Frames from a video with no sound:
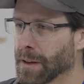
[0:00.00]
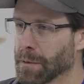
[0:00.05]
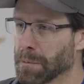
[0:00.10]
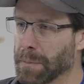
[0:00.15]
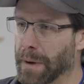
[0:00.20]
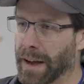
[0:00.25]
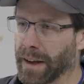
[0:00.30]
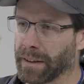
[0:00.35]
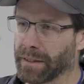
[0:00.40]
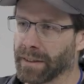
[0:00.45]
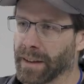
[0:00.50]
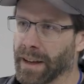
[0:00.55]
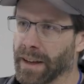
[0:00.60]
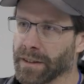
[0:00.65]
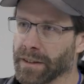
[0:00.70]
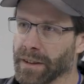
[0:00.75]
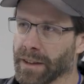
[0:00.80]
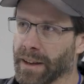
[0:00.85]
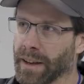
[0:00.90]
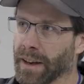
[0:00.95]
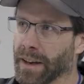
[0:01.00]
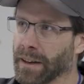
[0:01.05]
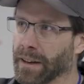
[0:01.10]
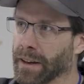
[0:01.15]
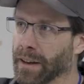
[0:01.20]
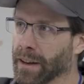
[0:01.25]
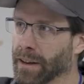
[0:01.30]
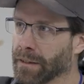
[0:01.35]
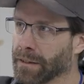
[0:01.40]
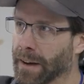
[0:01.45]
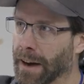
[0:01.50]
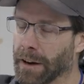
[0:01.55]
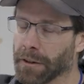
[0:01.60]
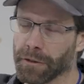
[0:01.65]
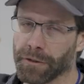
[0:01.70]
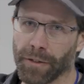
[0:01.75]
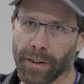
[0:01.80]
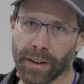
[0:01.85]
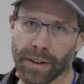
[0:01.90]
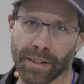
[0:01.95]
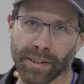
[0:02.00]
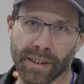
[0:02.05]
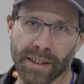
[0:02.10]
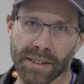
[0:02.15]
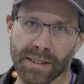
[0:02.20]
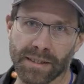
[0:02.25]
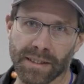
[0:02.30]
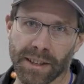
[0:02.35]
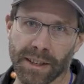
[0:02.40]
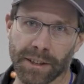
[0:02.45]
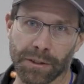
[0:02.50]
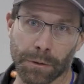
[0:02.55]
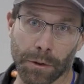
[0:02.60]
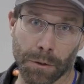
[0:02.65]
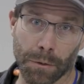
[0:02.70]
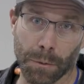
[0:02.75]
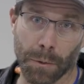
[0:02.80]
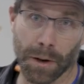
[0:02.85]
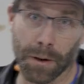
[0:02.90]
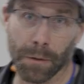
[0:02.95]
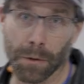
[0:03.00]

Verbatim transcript: Back then, you kind of outfitted these things with what